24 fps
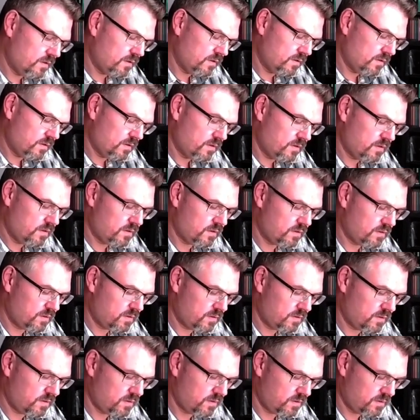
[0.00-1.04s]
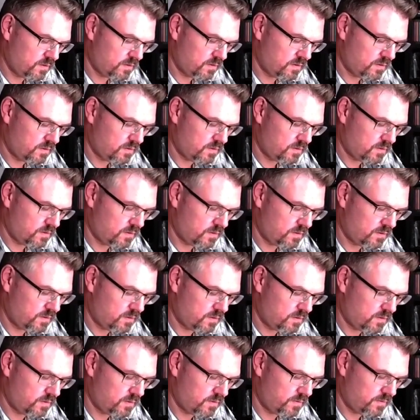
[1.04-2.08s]

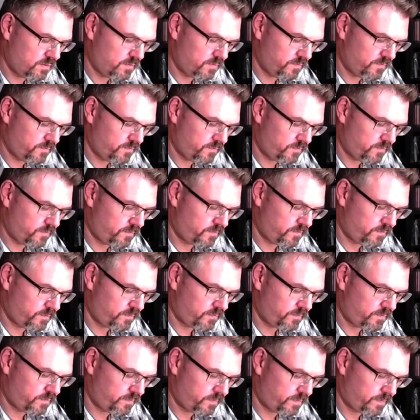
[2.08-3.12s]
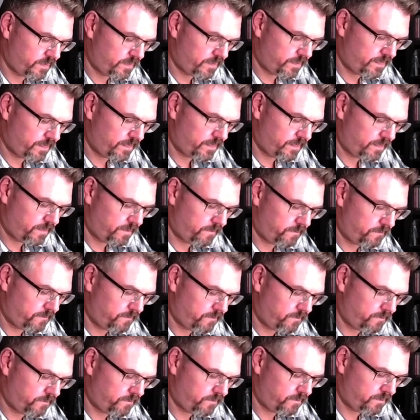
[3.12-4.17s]

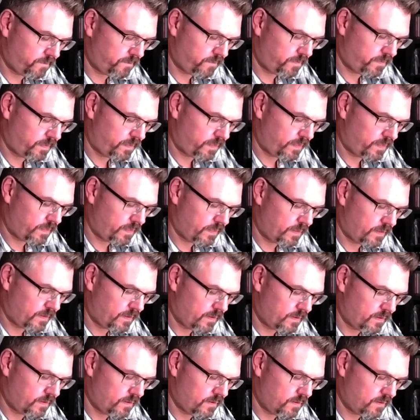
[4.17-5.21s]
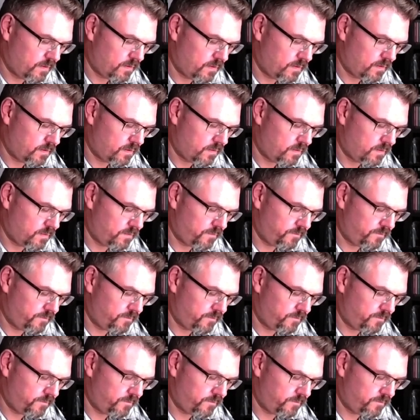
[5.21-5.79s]
[no speech]